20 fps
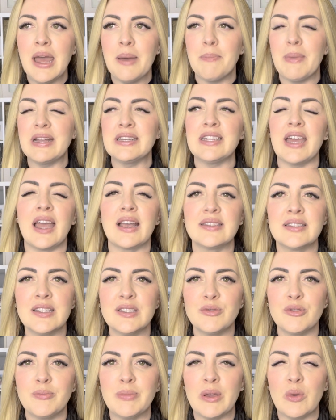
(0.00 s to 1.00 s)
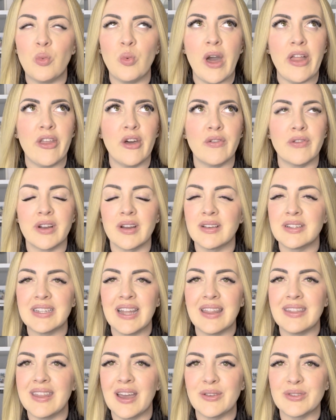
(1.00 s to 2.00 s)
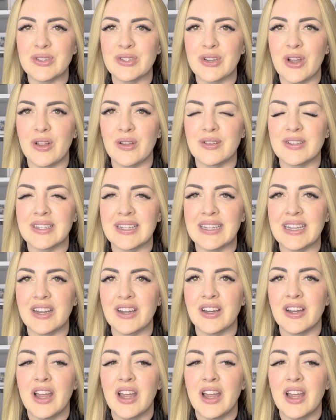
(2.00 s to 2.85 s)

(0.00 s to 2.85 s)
my taxes would be well over $10,000 a year.